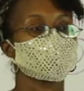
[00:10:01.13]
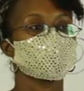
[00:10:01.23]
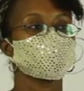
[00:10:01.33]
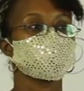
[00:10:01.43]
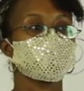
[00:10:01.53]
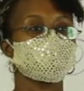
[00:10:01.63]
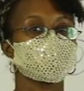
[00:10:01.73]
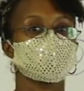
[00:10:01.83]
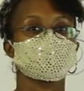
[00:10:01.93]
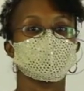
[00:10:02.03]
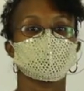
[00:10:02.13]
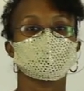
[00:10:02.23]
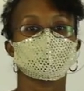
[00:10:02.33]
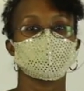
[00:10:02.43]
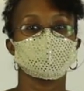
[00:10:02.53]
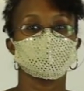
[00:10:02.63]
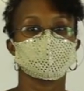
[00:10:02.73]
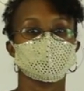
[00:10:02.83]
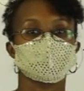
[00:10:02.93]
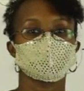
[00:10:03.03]
to do that. That'll be a great
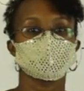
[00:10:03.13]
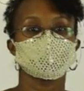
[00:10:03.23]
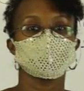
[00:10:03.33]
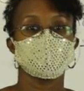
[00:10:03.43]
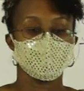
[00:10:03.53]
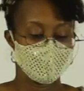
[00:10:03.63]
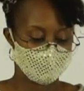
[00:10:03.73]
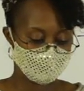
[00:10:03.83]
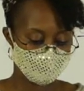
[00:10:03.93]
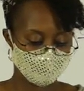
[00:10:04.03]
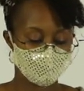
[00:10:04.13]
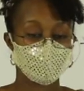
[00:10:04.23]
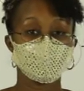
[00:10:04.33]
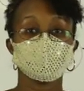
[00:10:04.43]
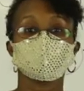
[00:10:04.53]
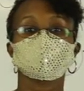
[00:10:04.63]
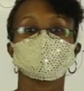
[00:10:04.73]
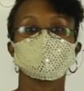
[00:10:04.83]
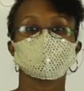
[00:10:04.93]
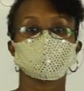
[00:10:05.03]
thing to do. And you can find other
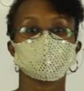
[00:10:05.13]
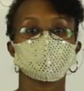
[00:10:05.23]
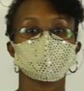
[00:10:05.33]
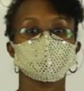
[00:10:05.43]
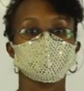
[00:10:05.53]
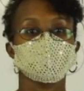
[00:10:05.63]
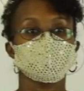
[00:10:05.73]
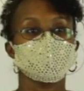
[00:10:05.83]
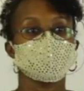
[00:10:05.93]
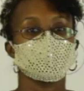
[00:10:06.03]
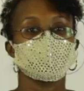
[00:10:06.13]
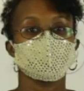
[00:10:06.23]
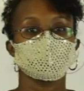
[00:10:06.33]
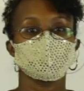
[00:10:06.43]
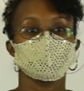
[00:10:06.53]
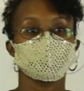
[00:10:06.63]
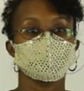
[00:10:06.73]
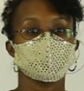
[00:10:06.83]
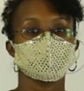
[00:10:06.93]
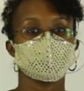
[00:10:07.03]
resources. You
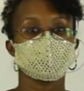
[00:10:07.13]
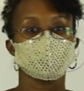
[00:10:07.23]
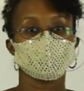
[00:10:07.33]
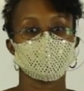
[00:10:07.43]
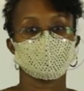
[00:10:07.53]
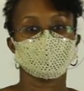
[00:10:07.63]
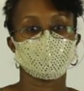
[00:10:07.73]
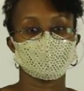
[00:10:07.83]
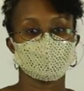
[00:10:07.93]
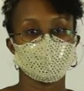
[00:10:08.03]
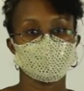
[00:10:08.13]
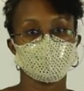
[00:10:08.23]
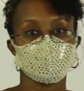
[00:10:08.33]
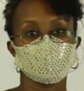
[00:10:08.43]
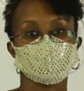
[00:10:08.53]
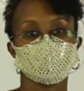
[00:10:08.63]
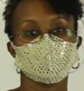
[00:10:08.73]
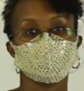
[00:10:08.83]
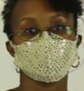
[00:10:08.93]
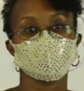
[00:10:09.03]
definitely have your RAP family here to
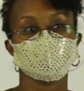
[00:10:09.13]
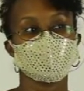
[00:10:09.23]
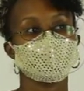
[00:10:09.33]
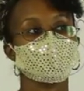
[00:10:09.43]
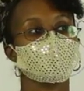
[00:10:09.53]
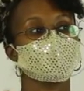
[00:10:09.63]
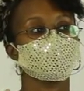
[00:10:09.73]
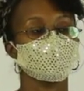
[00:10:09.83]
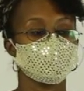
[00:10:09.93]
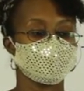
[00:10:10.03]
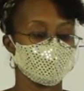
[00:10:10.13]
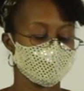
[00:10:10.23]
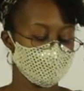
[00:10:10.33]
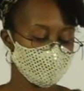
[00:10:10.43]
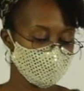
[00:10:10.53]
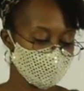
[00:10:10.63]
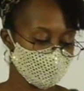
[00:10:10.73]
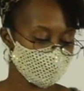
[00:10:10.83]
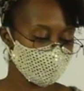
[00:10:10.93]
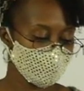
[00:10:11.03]
help you with that, and you have your teachers
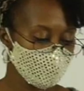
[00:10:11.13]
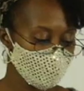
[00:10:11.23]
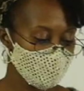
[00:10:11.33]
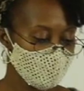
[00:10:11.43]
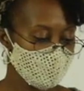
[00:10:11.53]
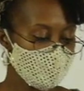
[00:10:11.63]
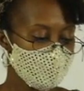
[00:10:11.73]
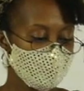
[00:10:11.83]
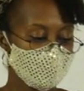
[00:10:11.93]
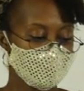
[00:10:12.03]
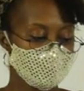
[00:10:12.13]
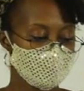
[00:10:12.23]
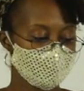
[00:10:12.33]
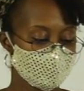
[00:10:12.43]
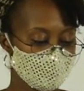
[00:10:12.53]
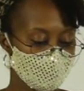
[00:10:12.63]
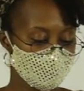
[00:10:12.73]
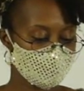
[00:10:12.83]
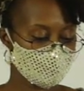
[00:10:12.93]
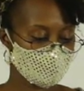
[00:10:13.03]
at school.
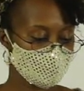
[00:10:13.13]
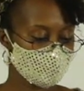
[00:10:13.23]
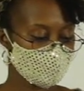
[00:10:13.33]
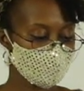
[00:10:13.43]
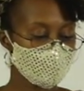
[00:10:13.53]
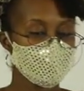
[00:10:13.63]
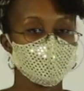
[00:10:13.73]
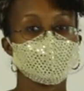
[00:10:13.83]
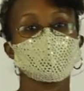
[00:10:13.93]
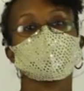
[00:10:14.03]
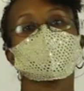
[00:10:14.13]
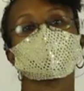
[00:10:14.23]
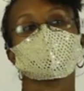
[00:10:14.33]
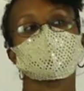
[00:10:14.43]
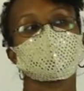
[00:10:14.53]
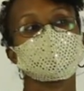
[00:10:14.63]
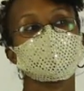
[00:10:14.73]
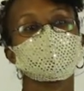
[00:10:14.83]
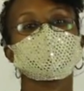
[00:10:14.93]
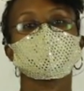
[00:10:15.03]
So between the two, You have
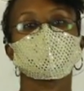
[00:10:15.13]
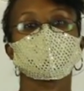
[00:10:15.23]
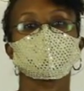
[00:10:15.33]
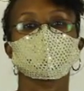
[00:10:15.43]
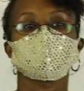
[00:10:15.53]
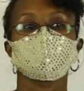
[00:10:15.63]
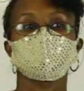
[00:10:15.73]
plenty of